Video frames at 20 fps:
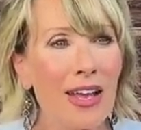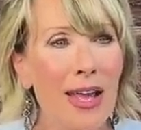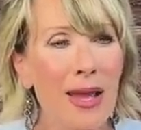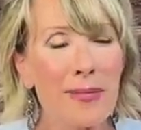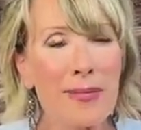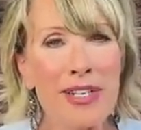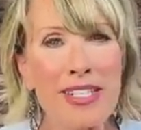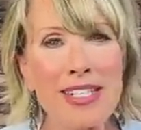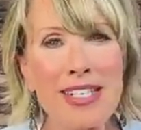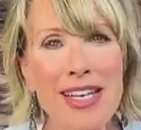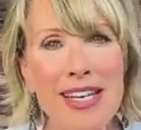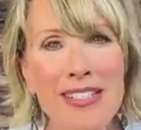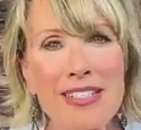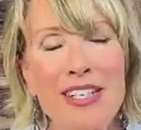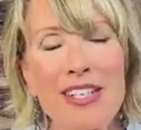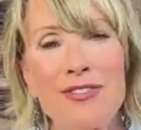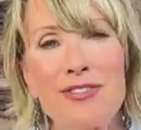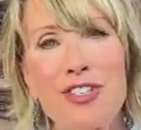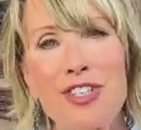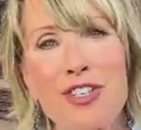am
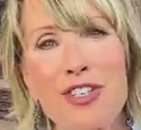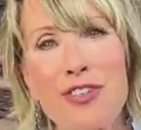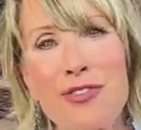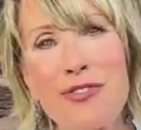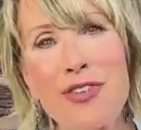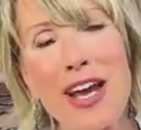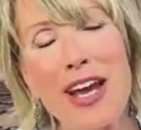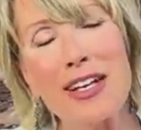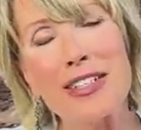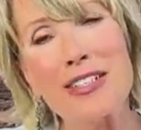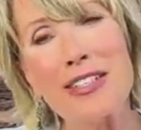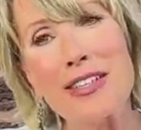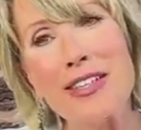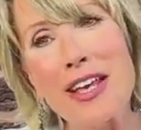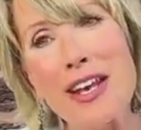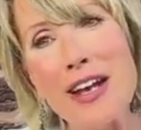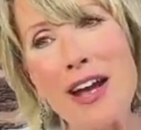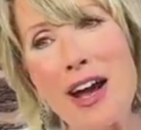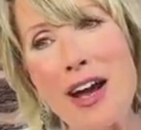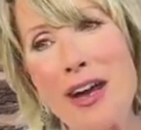attentive to the fact
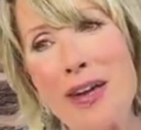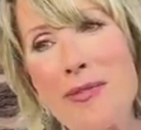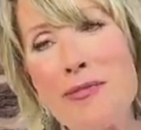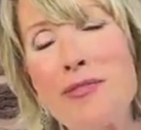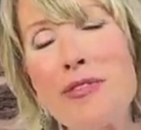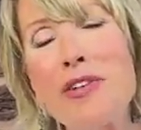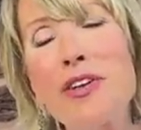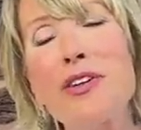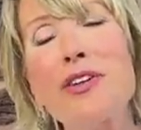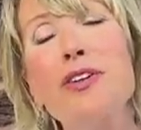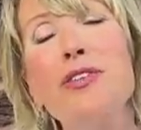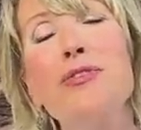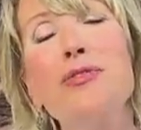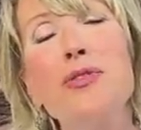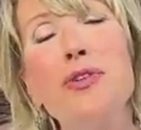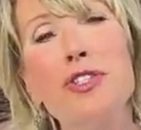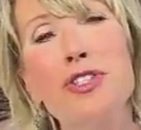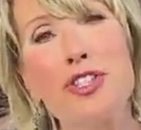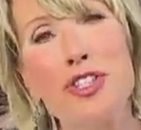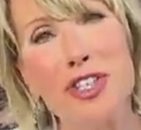that I am very
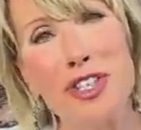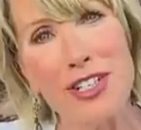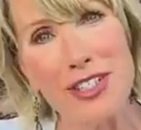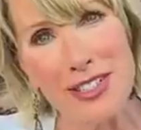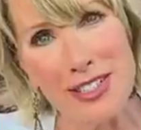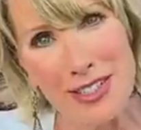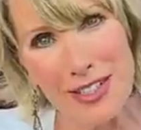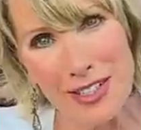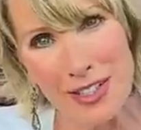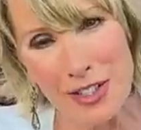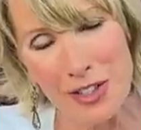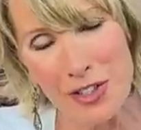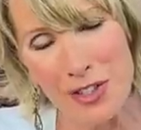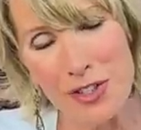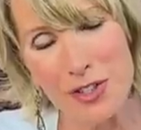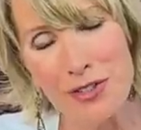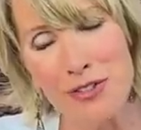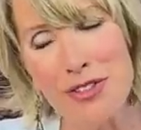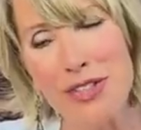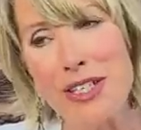fortunate
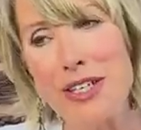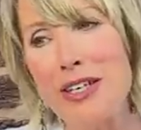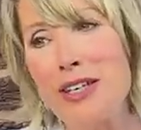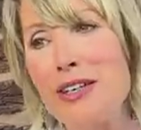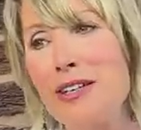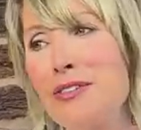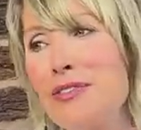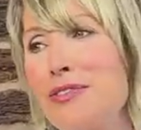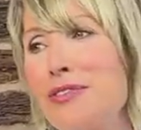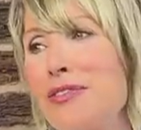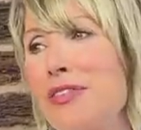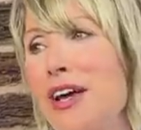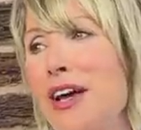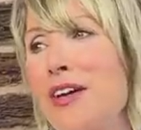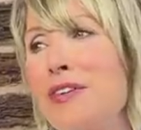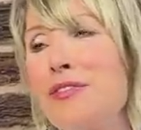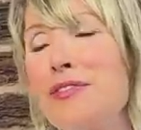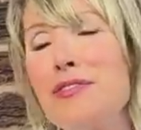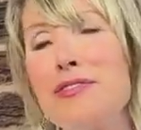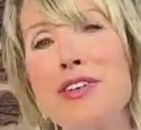to live
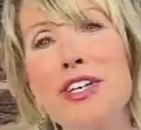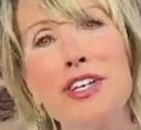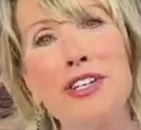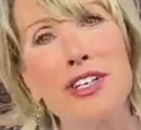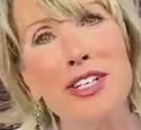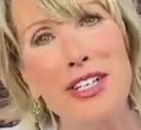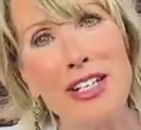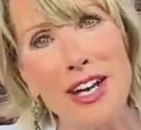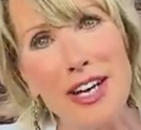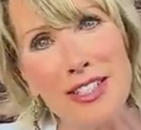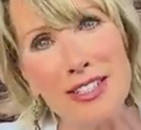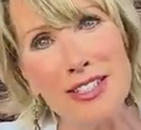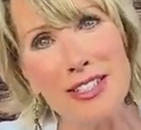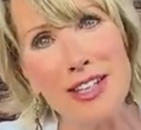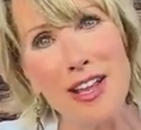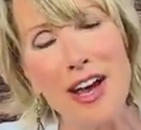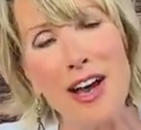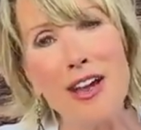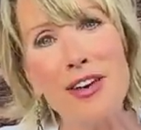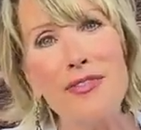a very
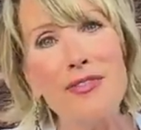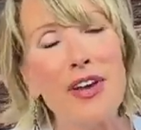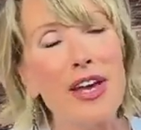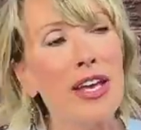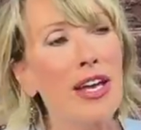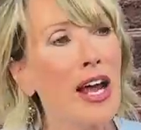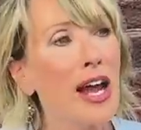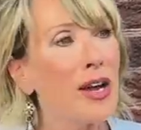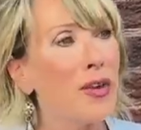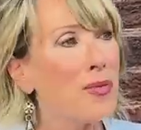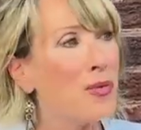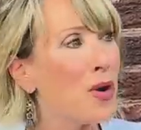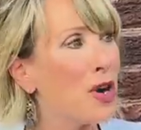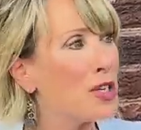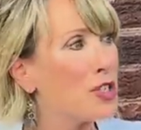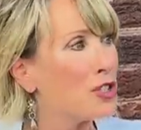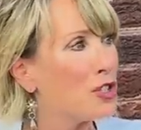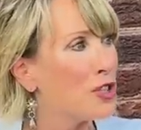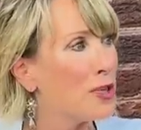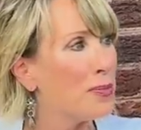nice life, and I
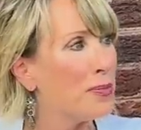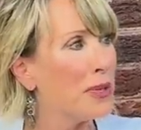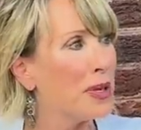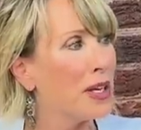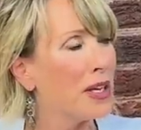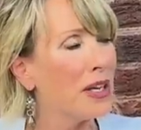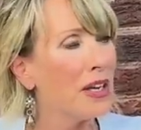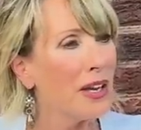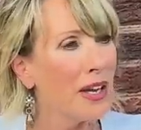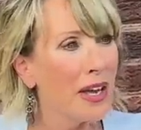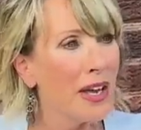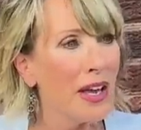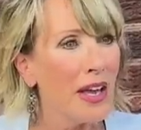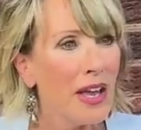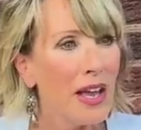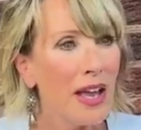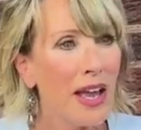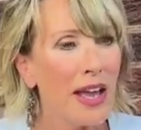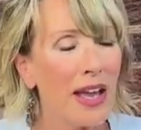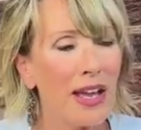want to be
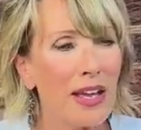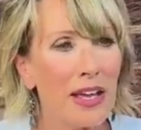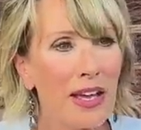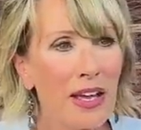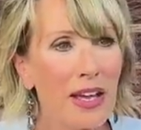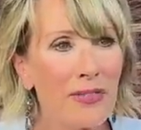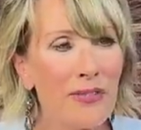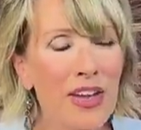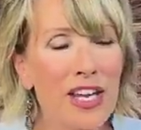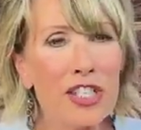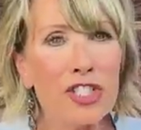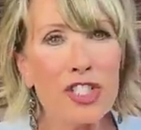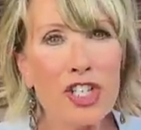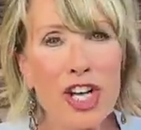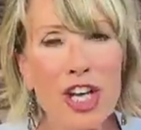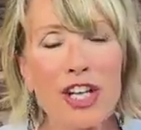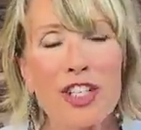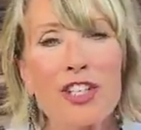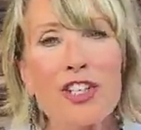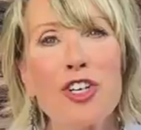
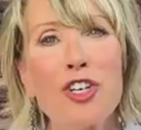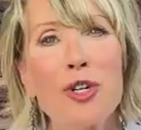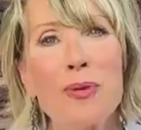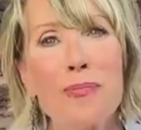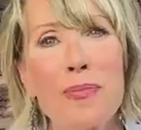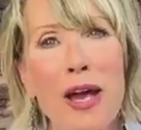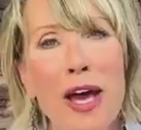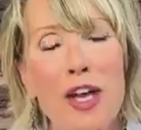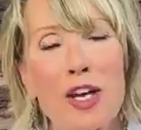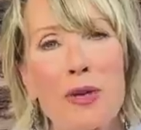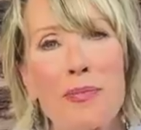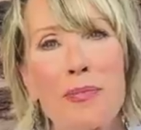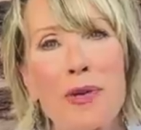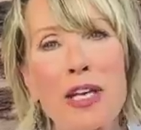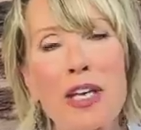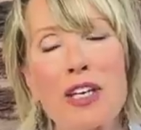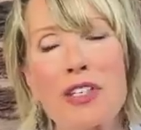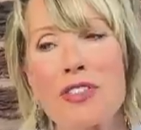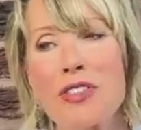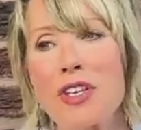evangelical about it
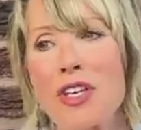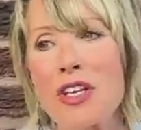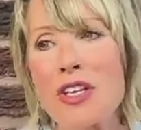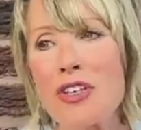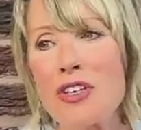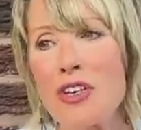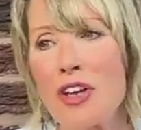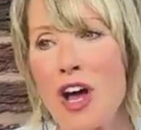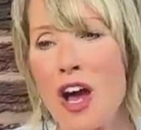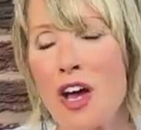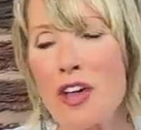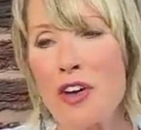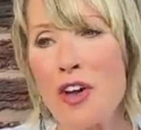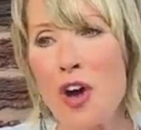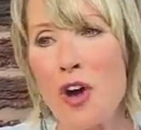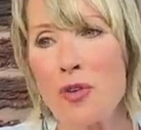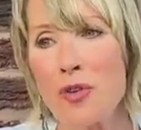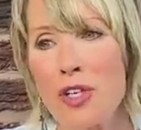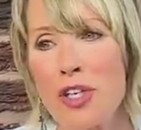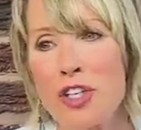because it not
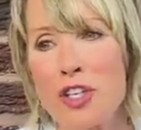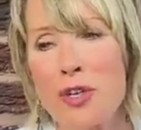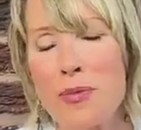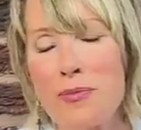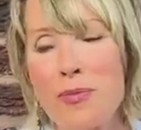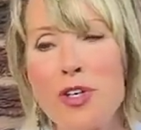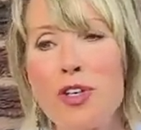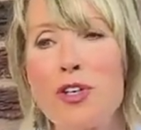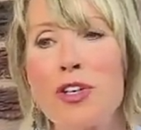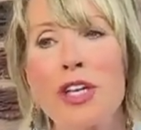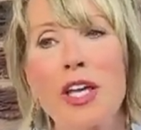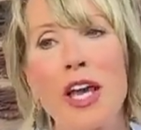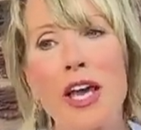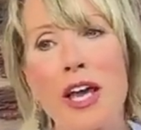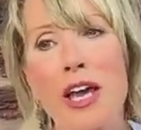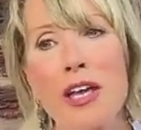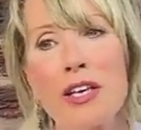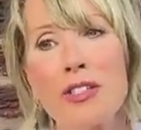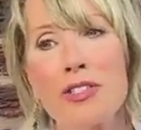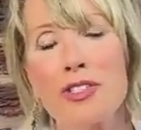only
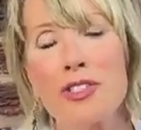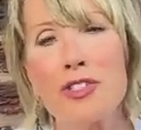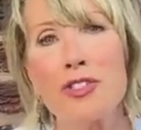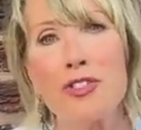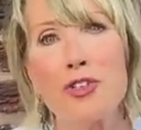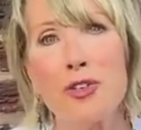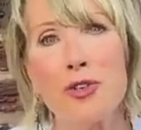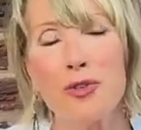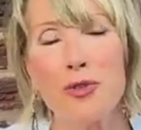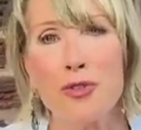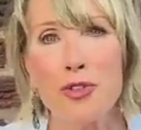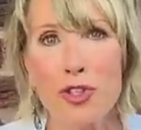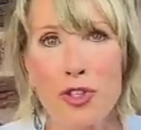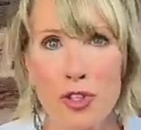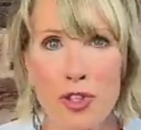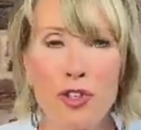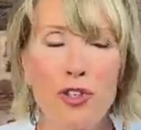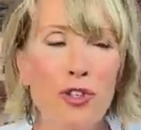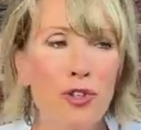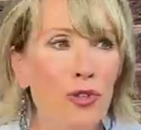communicates to
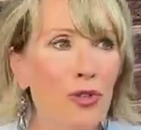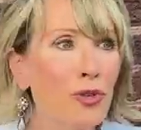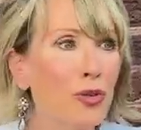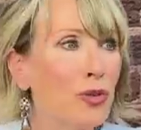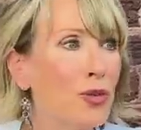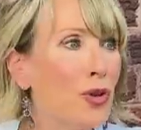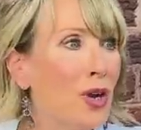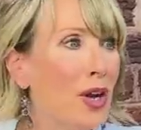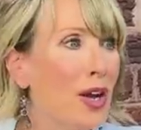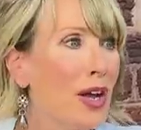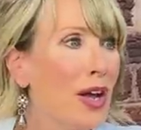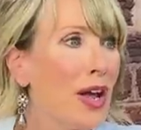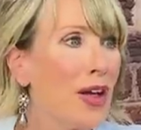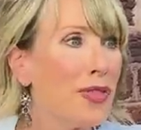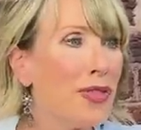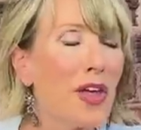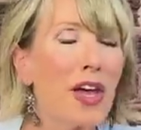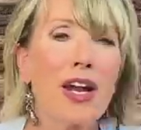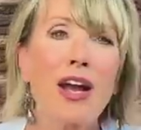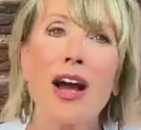you
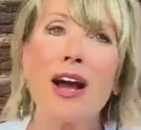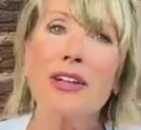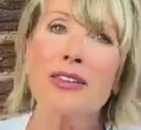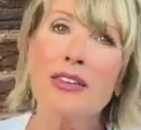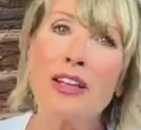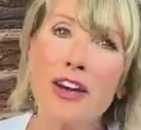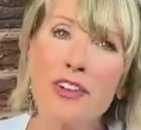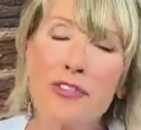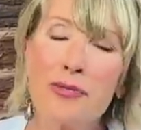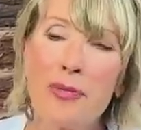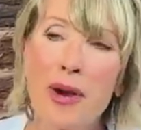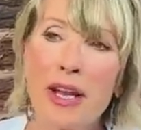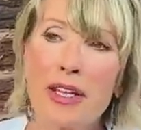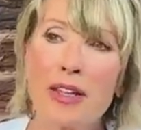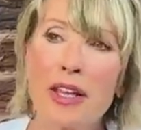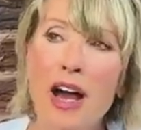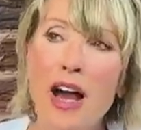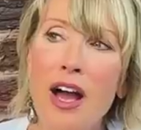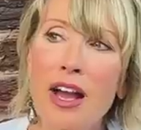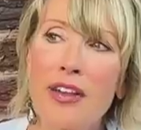that I love my
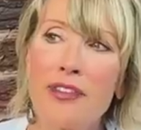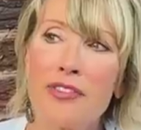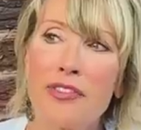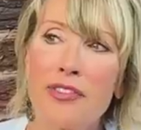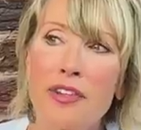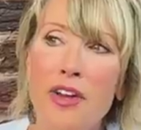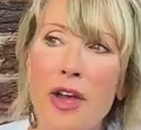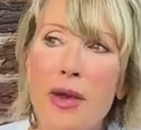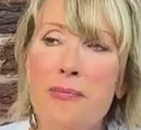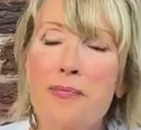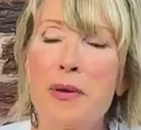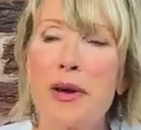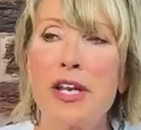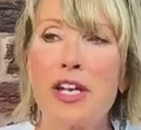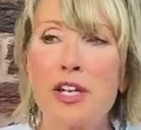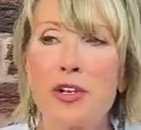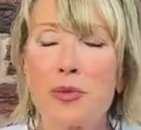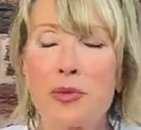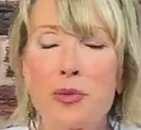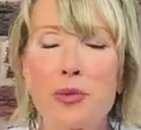life, but
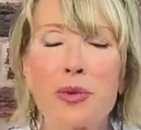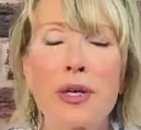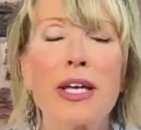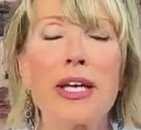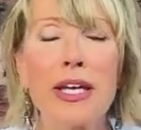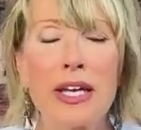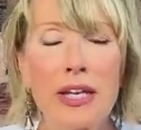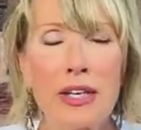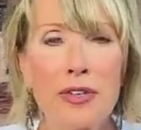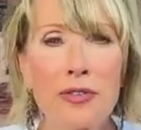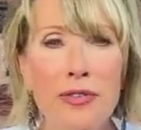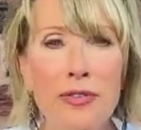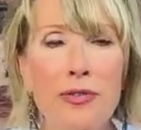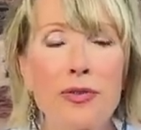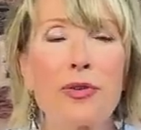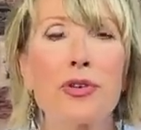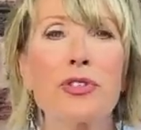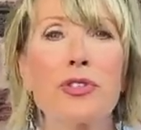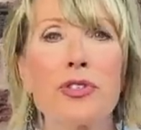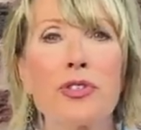it
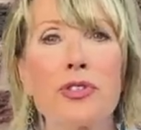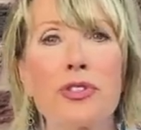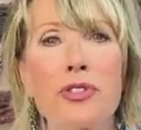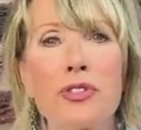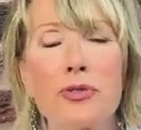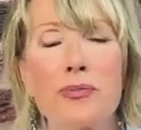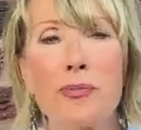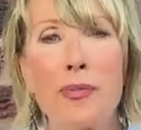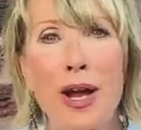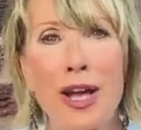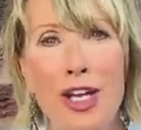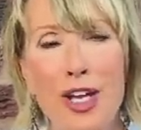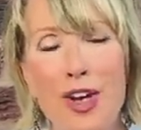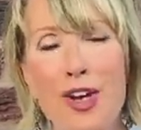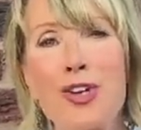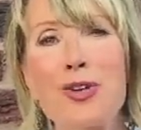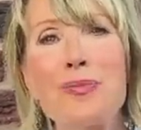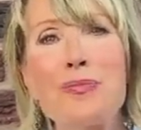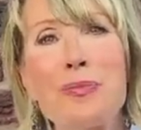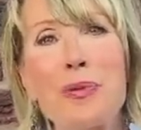reinforces my
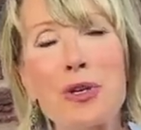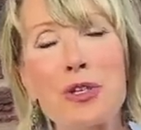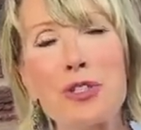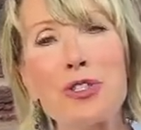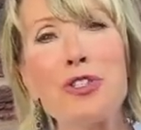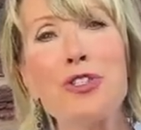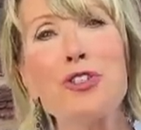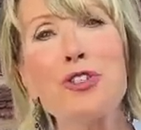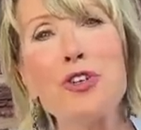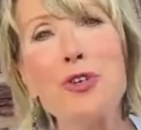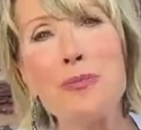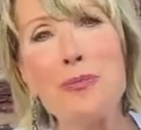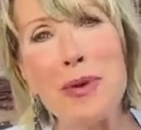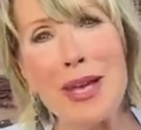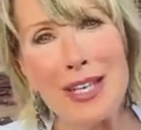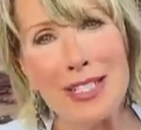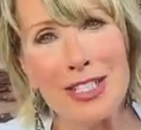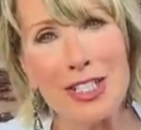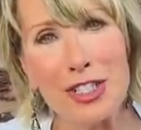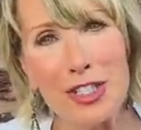own personal
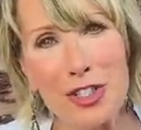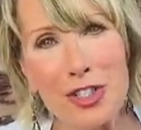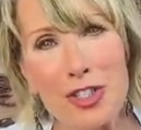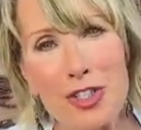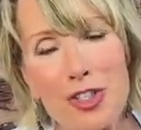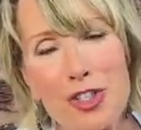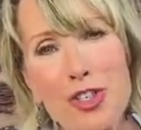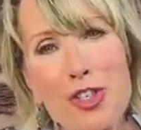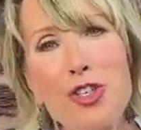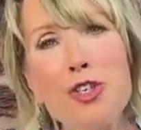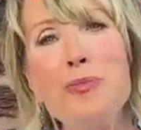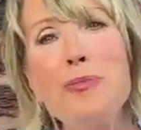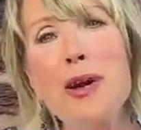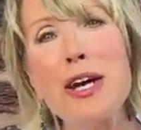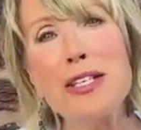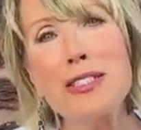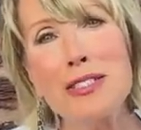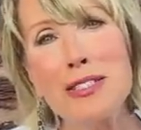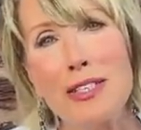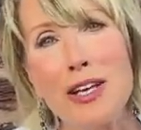message to
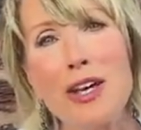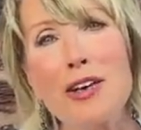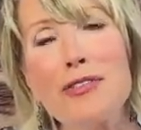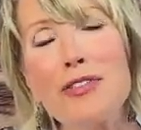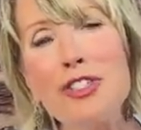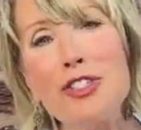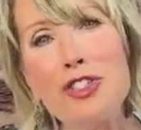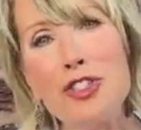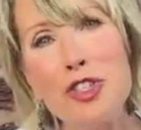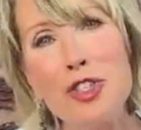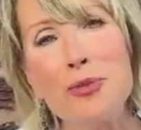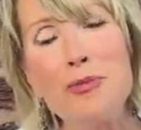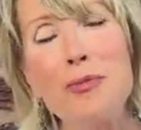myself and to